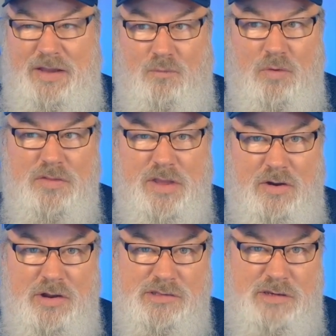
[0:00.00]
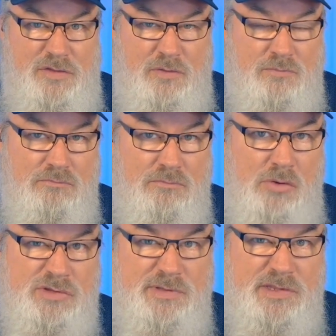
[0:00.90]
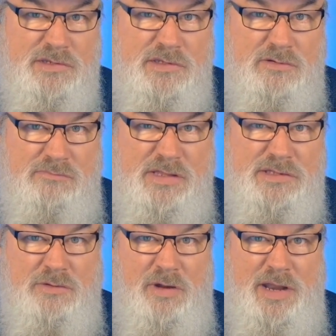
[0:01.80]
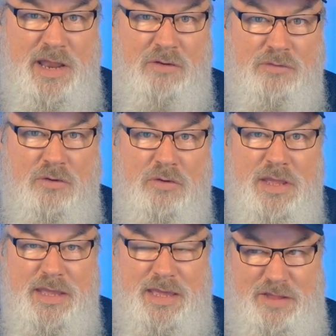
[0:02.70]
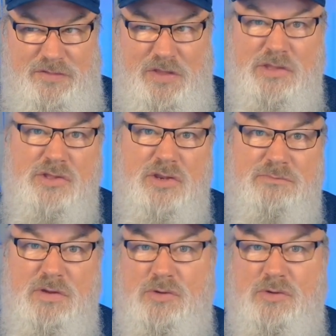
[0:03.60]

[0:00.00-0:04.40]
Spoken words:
One of the areas that I think most businesses are missing right now, though, and I think is going to be what's